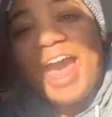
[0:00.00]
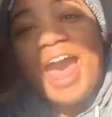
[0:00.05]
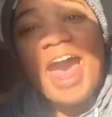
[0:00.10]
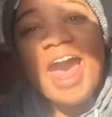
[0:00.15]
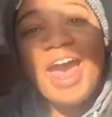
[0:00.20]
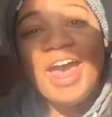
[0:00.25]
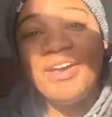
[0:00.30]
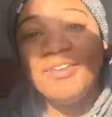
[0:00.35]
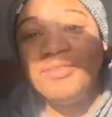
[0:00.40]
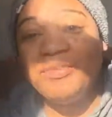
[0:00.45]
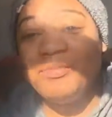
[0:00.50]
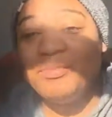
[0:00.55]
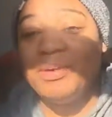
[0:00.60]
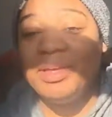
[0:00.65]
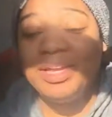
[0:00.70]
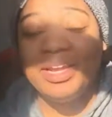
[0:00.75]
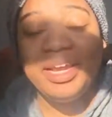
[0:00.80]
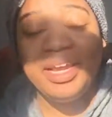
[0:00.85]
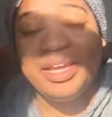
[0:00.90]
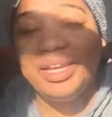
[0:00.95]
I've
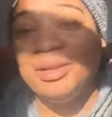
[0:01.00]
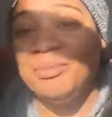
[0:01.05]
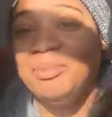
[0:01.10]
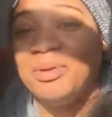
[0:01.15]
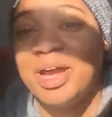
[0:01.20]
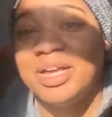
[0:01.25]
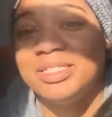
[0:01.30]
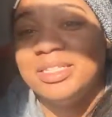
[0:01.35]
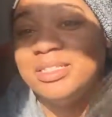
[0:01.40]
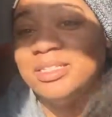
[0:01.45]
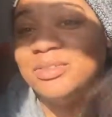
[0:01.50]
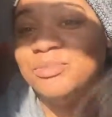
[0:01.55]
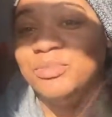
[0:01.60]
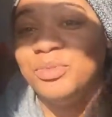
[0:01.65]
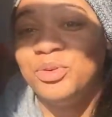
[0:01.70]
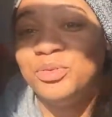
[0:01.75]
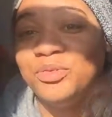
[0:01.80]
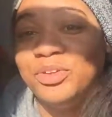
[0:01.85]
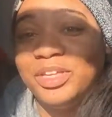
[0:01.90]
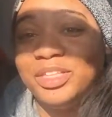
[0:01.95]
been in the process of
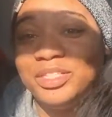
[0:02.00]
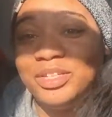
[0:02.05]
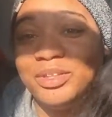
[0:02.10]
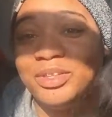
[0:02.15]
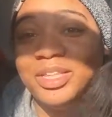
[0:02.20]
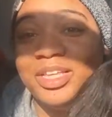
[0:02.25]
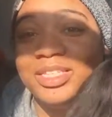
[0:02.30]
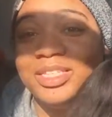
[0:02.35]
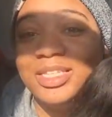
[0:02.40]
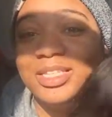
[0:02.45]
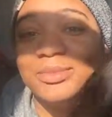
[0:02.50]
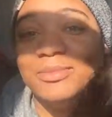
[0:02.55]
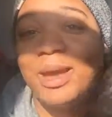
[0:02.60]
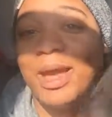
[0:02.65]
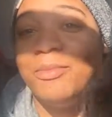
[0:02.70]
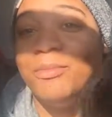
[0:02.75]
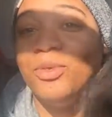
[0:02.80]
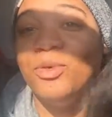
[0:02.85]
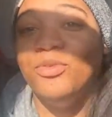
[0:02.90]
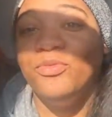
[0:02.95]
moving, so this is
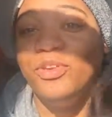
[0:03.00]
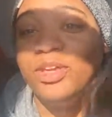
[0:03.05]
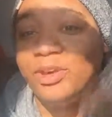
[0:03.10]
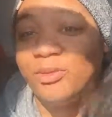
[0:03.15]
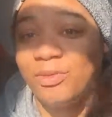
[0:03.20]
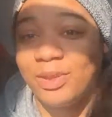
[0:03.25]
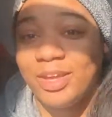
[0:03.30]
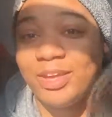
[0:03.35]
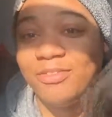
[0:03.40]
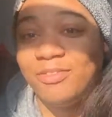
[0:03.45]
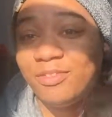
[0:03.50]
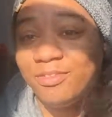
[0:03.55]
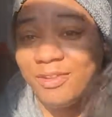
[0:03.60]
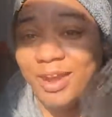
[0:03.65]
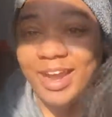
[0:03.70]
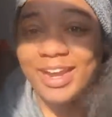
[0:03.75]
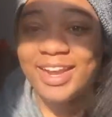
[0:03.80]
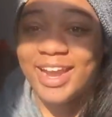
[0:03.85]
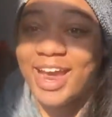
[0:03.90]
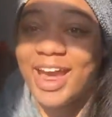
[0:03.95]
my moving wig for
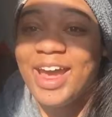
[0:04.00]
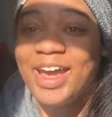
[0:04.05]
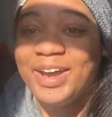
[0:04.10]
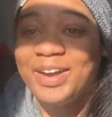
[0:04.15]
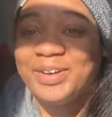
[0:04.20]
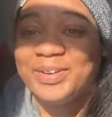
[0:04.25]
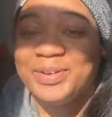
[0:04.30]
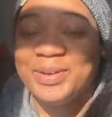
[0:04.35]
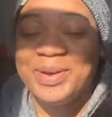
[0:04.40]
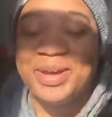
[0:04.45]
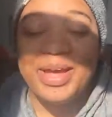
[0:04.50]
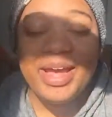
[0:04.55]
right now.